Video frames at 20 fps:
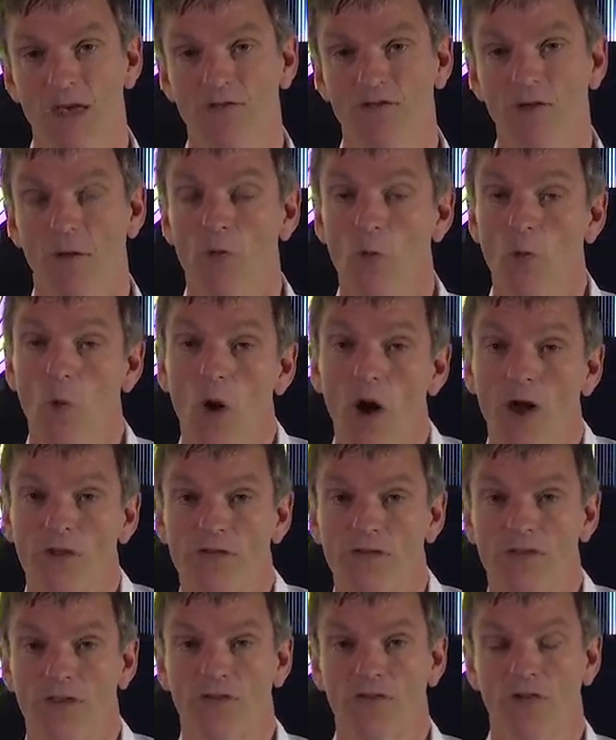Trouble
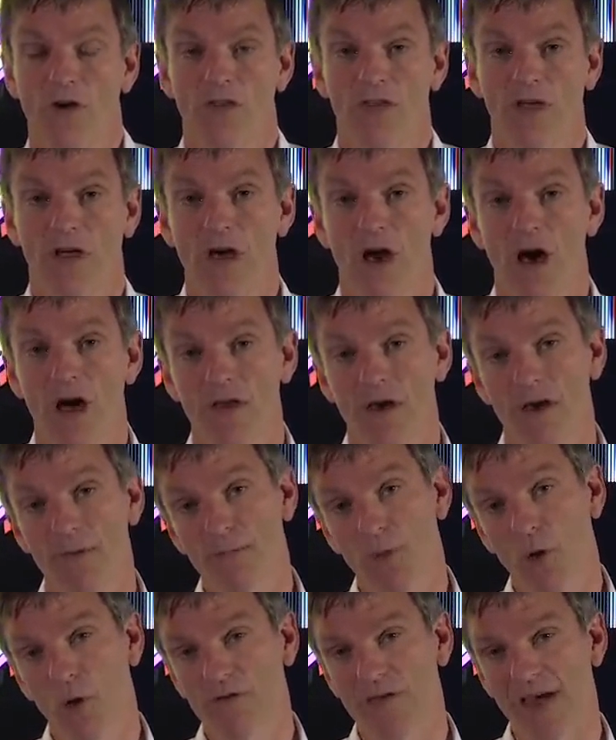was, the car that
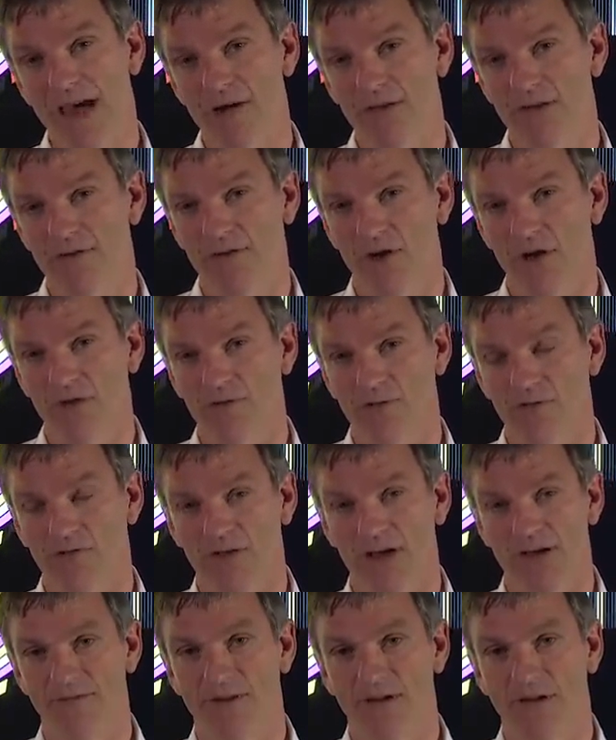had brought out the virtual
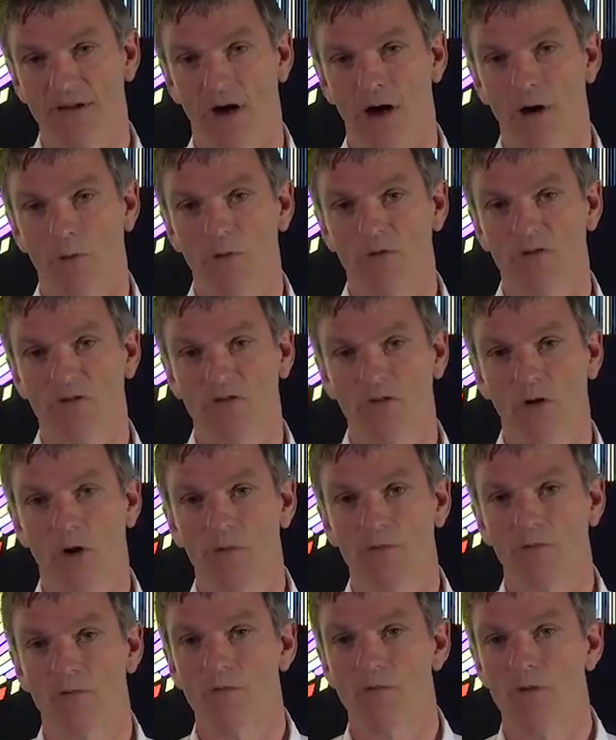safety car was
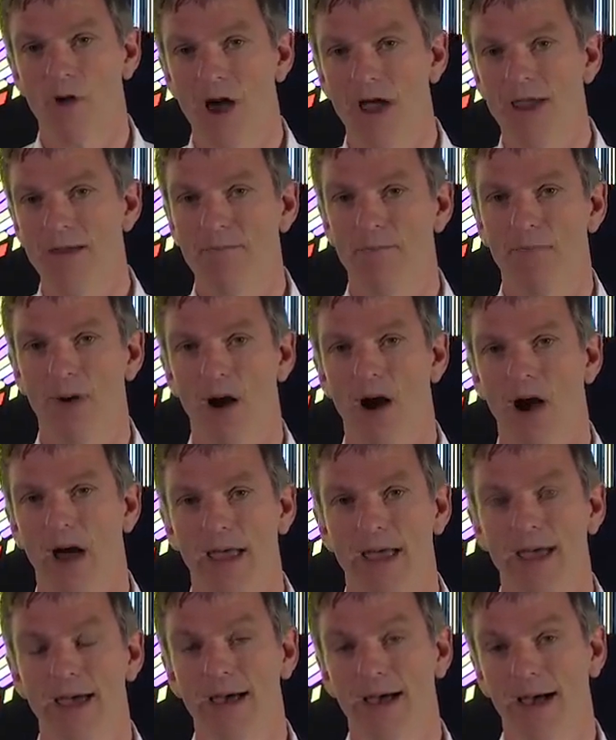stopped right
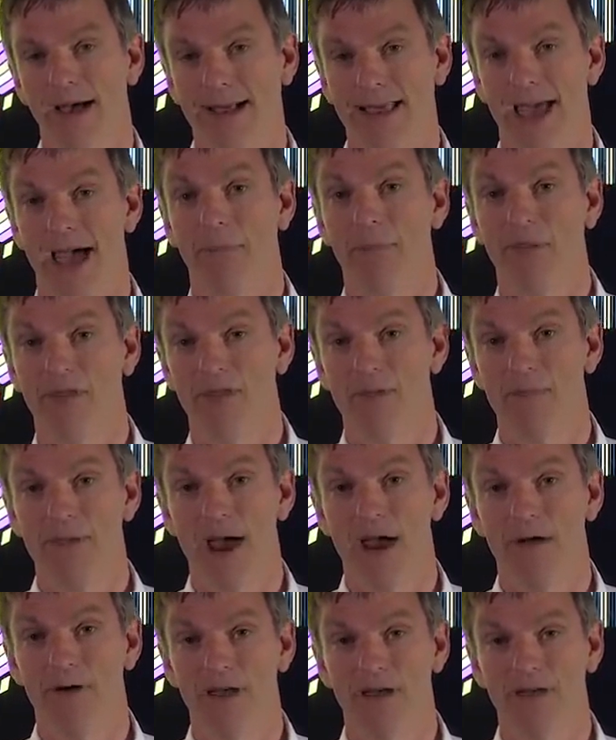by a gap in the
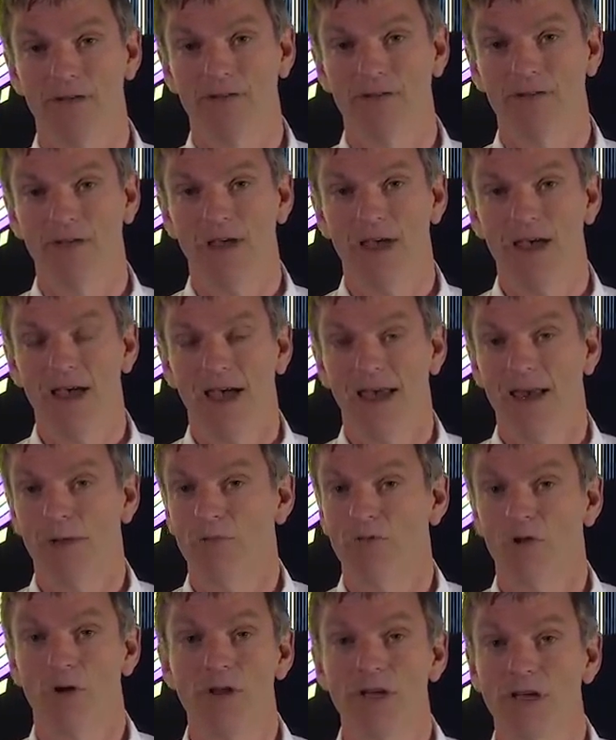barriers, and it
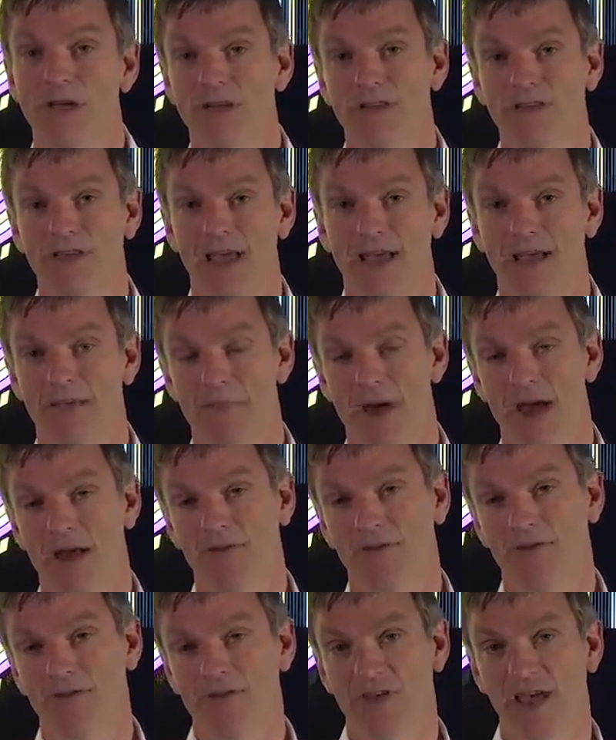was only going to take a
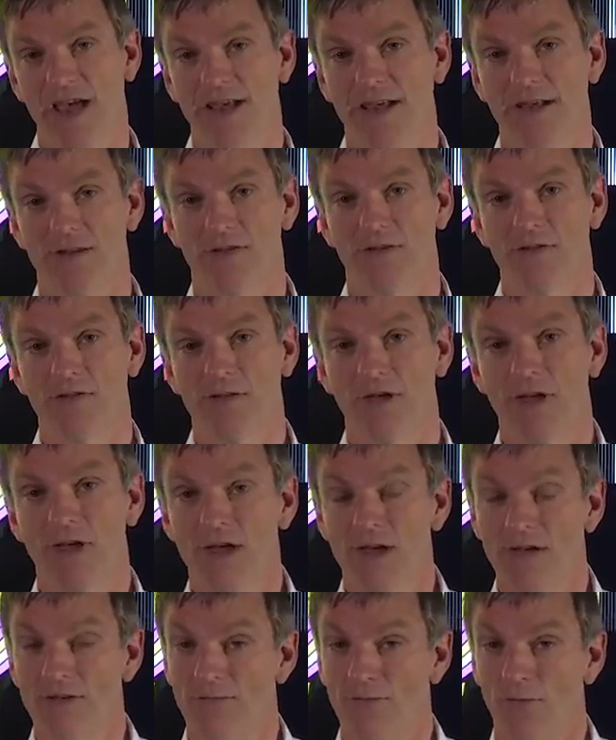matter of seconds
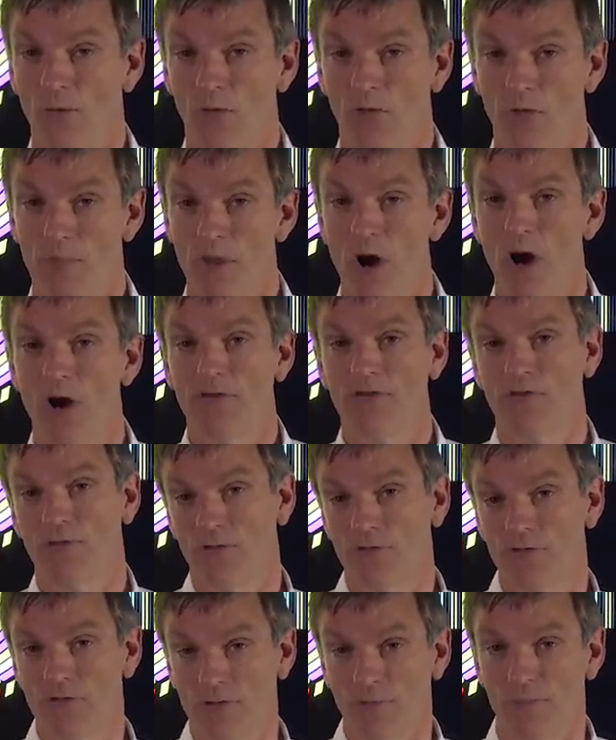for the
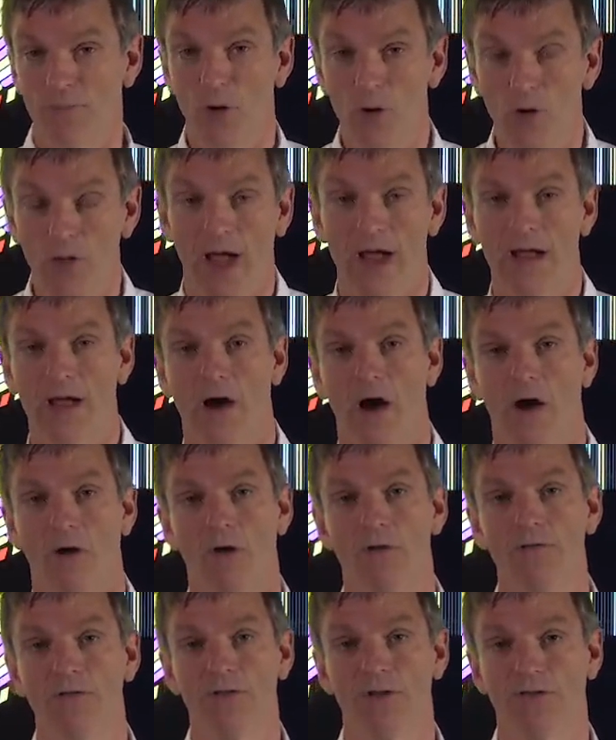marshals to pull that
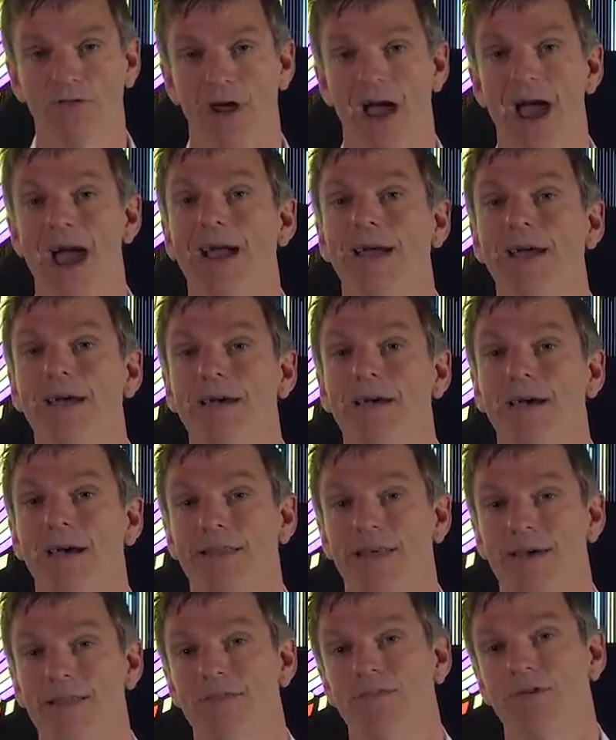car off the track,
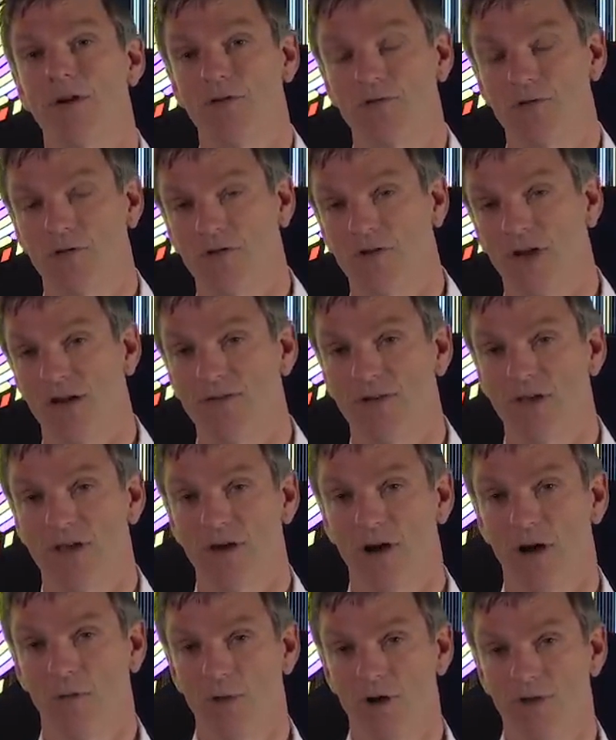and then the virtual safety
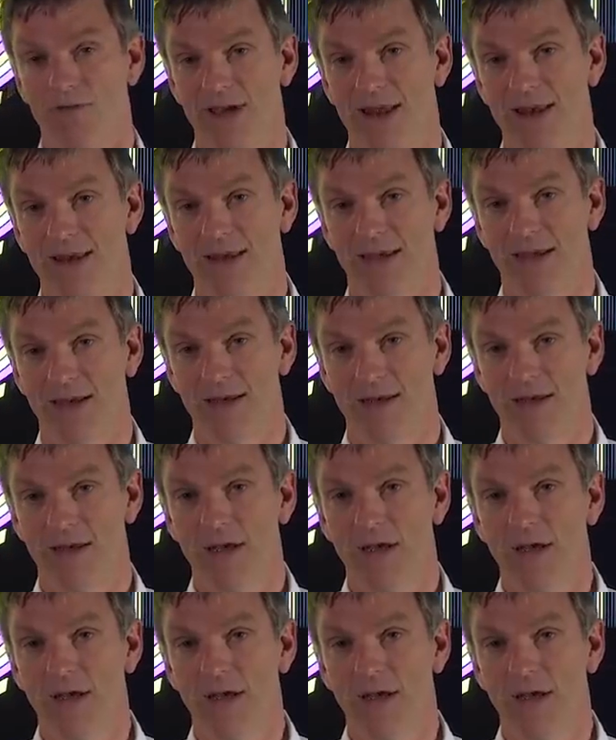car would have ended.